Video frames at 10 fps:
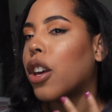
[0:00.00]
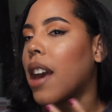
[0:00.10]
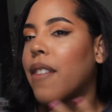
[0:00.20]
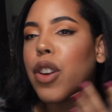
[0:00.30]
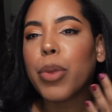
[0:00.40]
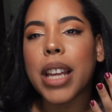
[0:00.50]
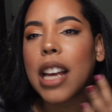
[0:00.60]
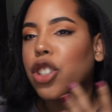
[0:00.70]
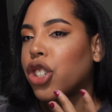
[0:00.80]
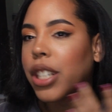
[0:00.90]
everyone
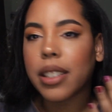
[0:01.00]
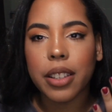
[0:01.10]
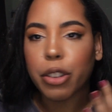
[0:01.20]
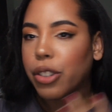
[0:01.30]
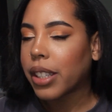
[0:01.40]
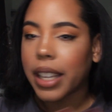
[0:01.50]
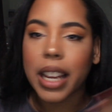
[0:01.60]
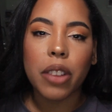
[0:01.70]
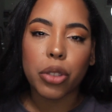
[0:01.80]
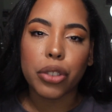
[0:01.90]
has sheen to their skin
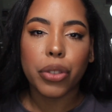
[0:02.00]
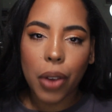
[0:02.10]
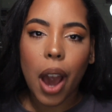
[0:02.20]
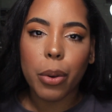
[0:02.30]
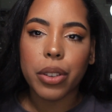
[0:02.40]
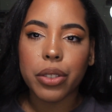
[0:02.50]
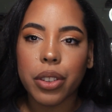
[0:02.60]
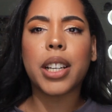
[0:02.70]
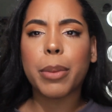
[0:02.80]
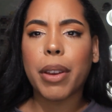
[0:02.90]
after a few hours. You know,
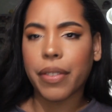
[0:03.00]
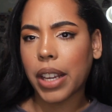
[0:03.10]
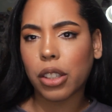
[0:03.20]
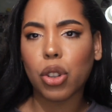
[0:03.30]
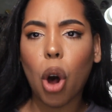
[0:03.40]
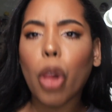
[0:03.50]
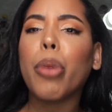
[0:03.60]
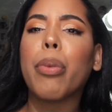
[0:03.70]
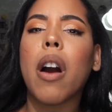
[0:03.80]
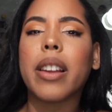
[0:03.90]
look at my face. All the
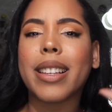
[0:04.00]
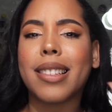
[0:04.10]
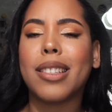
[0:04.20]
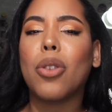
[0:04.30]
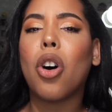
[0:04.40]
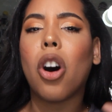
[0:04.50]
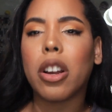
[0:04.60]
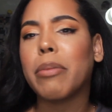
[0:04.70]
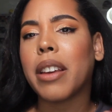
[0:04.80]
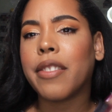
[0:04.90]
product is still
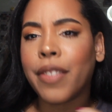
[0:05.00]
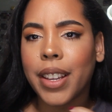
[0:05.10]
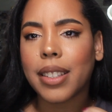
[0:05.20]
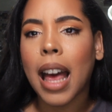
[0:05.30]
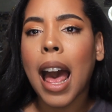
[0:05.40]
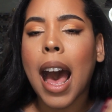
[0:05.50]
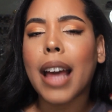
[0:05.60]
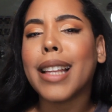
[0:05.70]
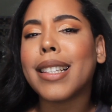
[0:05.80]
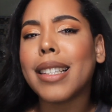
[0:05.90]
on my face.
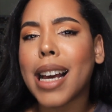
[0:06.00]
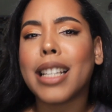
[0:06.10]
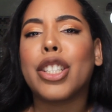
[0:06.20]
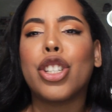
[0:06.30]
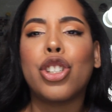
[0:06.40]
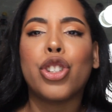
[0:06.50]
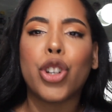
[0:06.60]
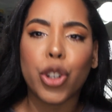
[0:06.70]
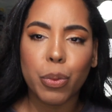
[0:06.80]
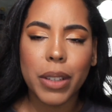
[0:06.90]
It's not
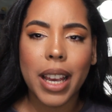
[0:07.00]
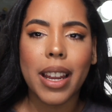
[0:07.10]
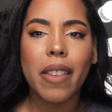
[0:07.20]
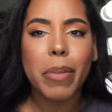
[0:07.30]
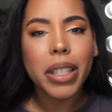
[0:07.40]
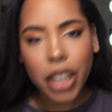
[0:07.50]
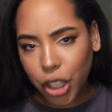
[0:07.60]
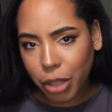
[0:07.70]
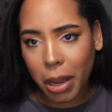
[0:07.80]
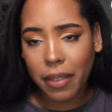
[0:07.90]
disturbed, and I've been
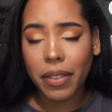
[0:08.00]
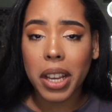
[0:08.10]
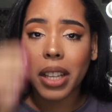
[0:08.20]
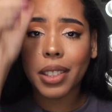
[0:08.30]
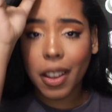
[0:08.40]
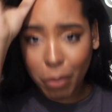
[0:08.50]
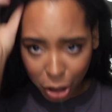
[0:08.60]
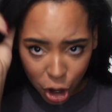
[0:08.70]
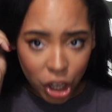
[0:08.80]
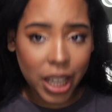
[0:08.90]
touching my face. I've been
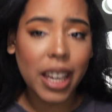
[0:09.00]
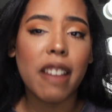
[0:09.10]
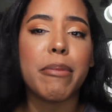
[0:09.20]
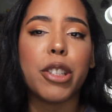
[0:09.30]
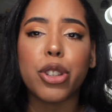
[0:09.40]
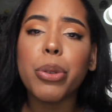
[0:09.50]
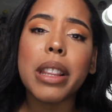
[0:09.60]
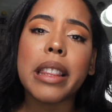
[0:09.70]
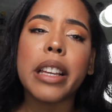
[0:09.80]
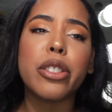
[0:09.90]
cooking. I've been
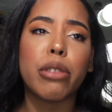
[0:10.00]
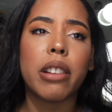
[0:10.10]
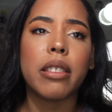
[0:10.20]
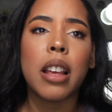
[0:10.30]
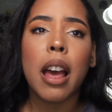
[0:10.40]
doing things around